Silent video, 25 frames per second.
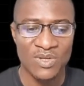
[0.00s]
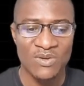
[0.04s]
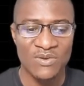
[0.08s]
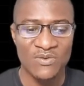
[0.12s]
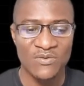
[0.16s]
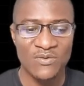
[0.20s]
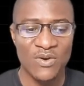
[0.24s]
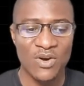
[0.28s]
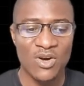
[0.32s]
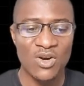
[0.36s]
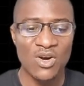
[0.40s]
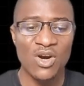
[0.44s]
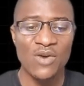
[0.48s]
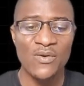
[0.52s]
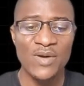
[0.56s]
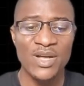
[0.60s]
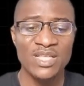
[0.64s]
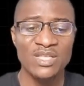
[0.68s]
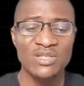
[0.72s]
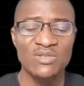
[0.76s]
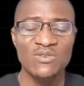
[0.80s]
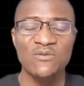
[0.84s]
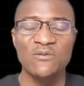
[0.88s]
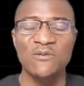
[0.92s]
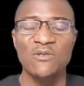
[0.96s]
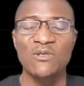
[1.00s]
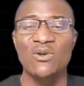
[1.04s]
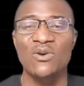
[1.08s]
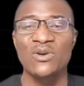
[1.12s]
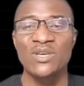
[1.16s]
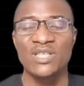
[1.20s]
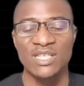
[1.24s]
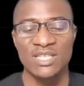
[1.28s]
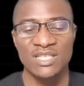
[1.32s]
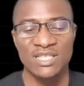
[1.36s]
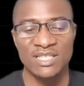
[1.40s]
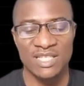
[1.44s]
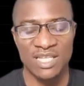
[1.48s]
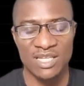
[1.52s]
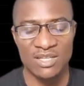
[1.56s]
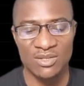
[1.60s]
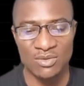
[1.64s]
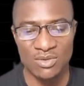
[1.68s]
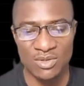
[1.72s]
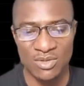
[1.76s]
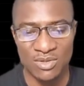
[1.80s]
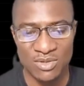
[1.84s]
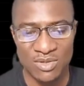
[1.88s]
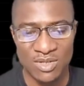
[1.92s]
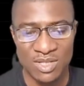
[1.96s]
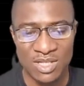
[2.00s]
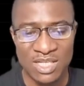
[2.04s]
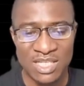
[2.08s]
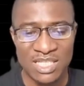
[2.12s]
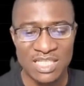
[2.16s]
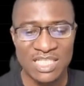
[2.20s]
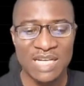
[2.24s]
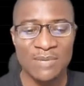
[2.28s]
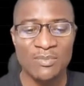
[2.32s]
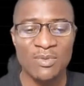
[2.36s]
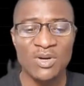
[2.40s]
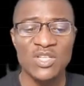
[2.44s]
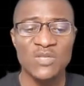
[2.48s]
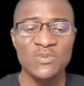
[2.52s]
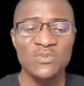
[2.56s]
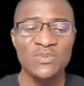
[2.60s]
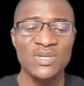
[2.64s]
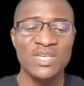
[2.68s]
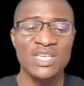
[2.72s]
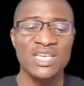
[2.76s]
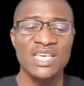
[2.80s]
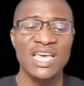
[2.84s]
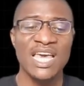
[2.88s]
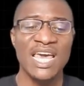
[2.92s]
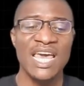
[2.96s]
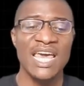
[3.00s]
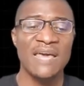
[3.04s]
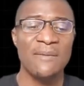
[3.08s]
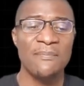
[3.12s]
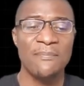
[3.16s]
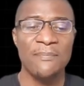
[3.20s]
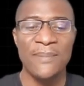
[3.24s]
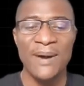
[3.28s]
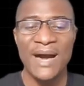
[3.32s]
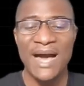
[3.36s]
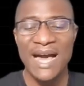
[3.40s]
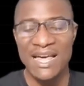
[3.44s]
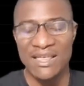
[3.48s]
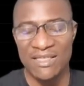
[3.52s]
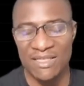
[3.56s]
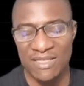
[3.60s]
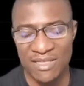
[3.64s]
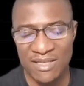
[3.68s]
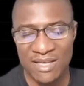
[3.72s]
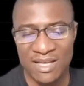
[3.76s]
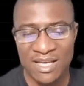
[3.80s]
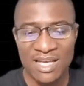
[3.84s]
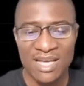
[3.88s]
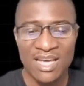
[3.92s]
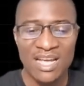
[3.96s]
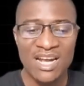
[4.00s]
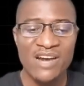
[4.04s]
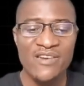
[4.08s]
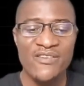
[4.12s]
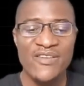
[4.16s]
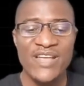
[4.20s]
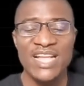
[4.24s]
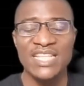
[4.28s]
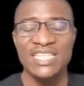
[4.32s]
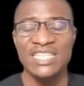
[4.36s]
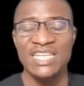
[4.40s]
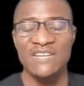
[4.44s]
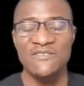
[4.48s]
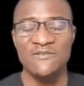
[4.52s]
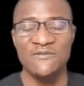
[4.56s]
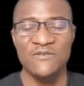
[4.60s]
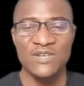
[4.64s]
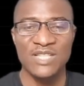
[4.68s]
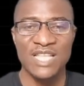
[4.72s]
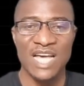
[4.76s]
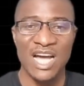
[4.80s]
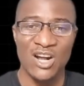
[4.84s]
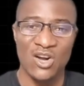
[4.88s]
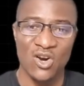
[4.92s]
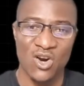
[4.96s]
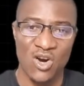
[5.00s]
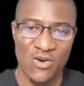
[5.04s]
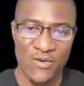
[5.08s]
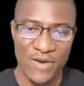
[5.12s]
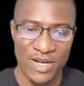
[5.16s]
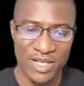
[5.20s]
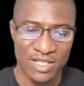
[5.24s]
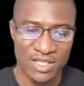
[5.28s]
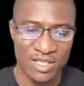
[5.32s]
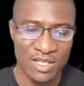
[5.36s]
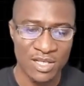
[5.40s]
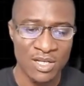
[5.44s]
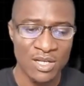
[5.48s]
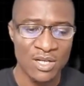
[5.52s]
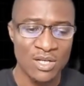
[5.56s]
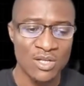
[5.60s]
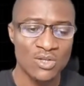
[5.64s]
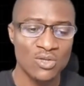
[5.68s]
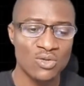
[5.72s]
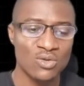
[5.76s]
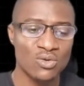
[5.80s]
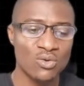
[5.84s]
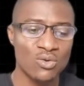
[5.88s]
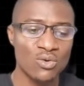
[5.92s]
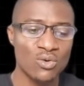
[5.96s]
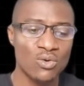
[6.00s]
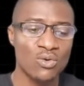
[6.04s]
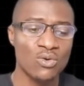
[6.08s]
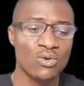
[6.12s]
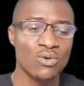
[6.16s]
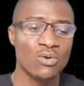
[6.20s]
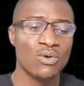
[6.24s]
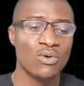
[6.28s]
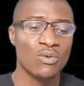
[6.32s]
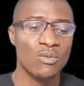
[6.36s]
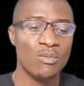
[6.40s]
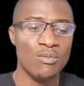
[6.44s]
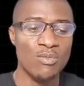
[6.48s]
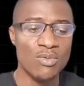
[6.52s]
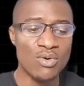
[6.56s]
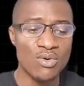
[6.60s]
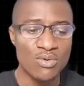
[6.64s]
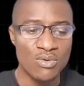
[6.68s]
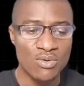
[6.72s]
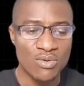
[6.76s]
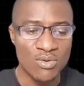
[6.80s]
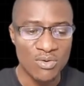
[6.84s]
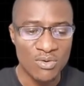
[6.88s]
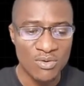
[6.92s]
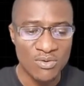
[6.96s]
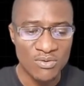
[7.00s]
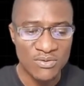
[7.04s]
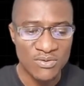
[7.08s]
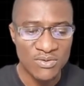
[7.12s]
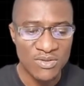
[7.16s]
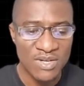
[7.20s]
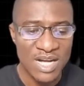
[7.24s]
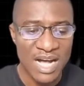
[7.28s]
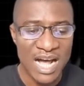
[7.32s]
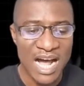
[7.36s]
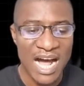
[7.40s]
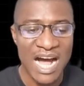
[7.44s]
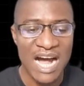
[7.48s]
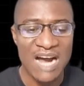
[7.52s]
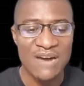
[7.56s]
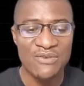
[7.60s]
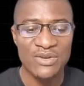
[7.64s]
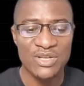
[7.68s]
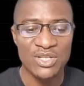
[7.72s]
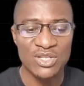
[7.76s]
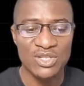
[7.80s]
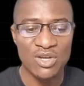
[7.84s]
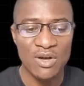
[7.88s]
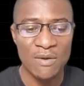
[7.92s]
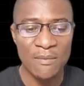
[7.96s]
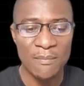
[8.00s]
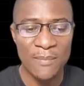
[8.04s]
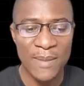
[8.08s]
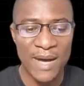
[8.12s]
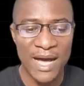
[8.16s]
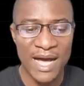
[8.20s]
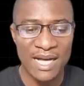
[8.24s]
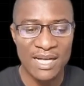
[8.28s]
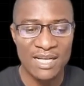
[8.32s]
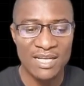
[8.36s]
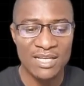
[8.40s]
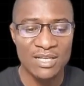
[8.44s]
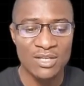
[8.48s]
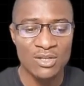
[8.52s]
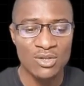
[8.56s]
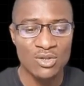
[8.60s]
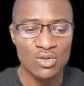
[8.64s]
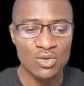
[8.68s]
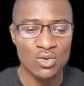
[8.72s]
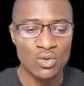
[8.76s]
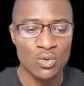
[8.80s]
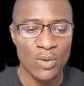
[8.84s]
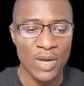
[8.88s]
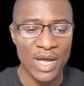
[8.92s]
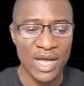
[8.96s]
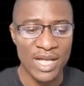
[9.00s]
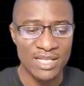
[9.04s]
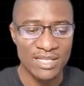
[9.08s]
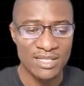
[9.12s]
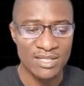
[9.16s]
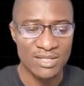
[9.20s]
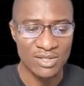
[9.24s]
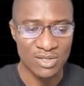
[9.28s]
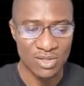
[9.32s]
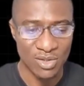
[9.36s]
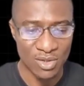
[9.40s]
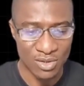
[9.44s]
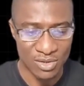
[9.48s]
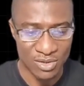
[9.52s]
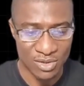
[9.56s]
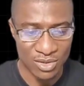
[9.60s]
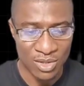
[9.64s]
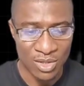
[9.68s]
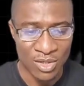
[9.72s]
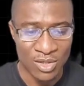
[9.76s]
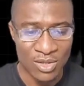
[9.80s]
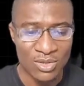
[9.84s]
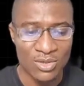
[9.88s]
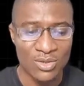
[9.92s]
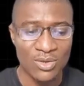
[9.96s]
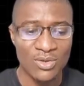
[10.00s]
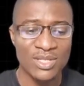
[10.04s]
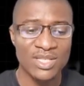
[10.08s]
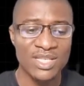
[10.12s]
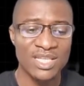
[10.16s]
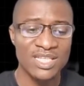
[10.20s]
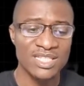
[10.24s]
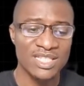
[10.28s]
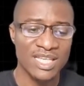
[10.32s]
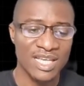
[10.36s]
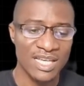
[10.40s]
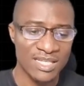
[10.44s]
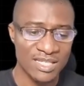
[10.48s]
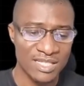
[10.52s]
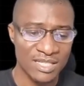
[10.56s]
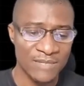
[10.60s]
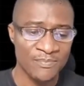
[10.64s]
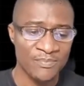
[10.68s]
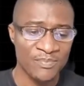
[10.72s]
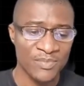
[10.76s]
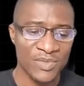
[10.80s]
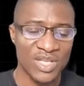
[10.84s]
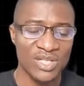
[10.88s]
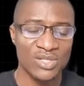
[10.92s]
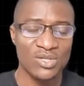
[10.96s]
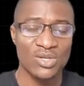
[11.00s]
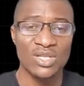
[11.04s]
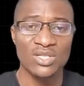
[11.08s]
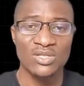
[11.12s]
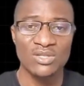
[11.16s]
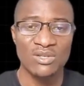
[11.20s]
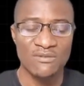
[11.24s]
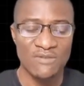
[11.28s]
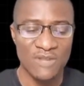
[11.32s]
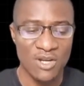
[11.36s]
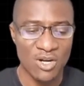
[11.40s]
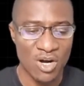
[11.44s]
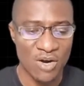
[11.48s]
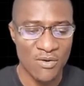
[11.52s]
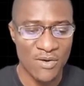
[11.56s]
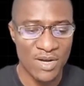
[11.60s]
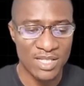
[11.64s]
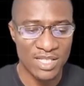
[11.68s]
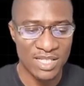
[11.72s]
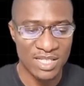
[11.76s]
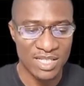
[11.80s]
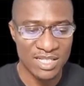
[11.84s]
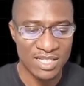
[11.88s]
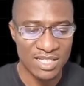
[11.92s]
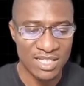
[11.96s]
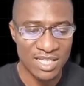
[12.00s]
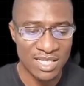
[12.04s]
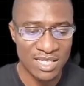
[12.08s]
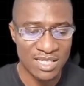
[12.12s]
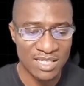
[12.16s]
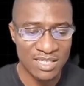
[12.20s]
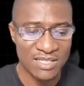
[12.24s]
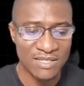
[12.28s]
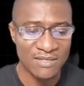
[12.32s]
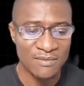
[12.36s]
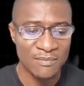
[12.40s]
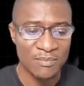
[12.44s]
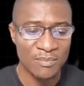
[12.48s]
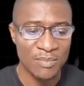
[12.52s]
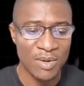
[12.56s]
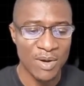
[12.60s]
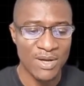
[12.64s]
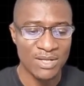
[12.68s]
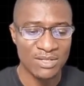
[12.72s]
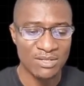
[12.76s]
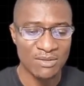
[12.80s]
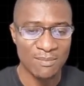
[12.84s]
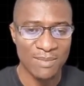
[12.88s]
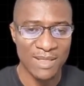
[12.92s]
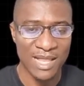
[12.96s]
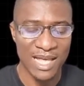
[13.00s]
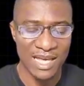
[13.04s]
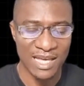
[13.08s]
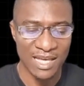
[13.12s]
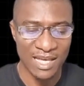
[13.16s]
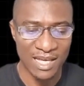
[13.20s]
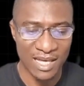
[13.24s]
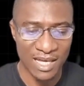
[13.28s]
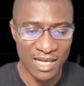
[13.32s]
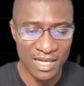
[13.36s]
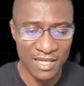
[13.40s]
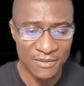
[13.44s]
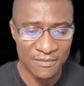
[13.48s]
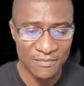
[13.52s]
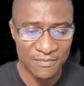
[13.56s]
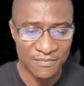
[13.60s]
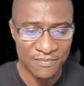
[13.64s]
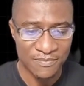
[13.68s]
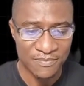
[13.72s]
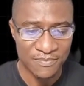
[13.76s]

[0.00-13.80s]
for current to flow in a circuit, there must be a path created for that current to move and return back to its source. So in this case, the source of the current is this power supply here,